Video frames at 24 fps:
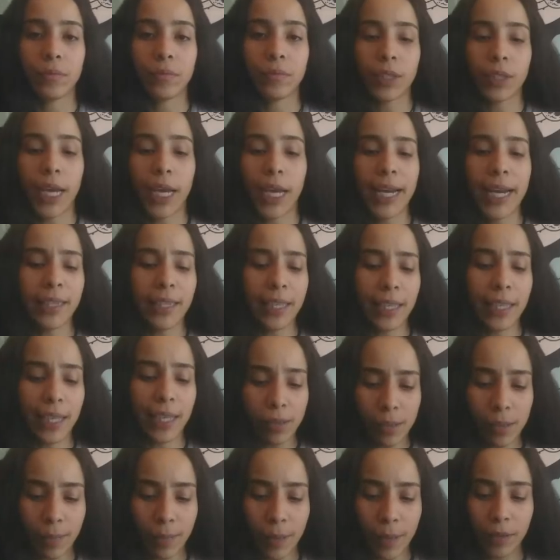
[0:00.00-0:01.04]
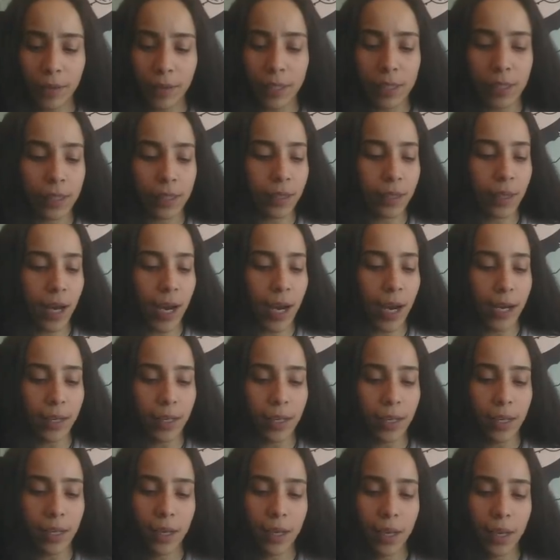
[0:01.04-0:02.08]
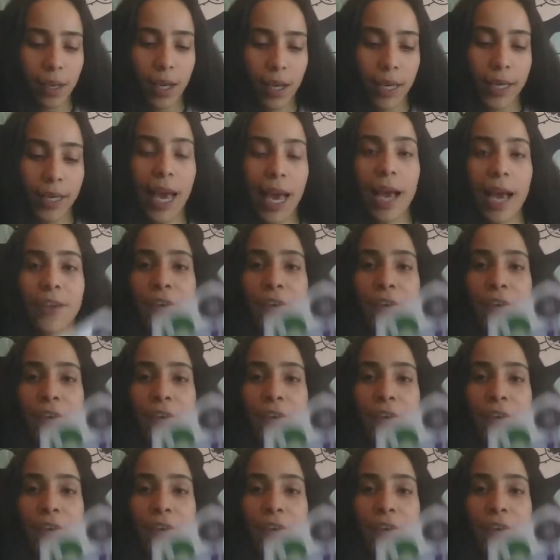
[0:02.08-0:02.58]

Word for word: Anything else about this that highly? Yeah, you